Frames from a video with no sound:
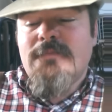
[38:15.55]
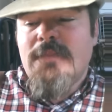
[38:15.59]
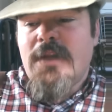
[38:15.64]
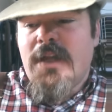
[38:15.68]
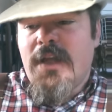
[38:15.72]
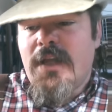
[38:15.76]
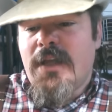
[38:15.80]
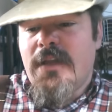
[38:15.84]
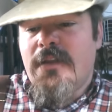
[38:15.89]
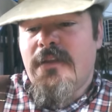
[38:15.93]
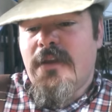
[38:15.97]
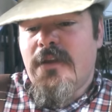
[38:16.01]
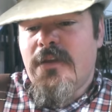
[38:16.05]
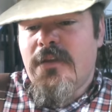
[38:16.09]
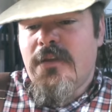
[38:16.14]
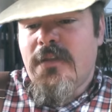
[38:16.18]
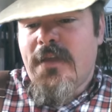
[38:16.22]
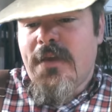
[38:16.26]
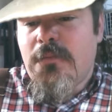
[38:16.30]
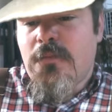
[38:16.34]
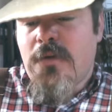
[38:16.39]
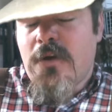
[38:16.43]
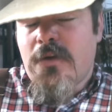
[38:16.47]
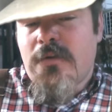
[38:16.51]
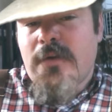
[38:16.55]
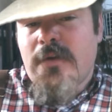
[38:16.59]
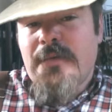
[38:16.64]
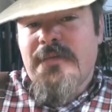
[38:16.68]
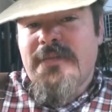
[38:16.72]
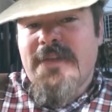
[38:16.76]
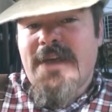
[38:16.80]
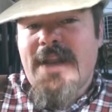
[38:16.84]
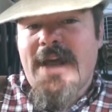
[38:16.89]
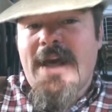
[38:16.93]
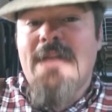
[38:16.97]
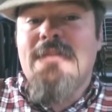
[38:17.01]
They walk around
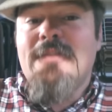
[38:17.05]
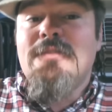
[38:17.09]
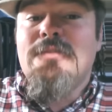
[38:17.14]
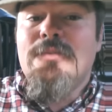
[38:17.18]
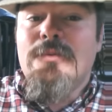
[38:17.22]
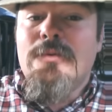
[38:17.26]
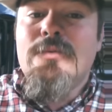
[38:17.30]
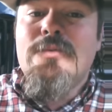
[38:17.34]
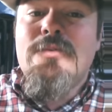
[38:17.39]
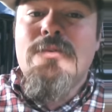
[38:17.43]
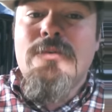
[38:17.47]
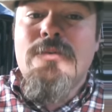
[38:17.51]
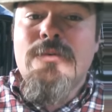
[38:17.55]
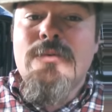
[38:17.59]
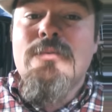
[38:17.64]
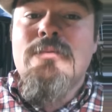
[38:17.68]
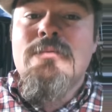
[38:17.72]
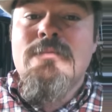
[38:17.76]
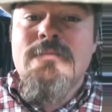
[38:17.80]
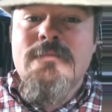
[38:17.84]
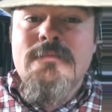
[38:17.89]
with that attitude too.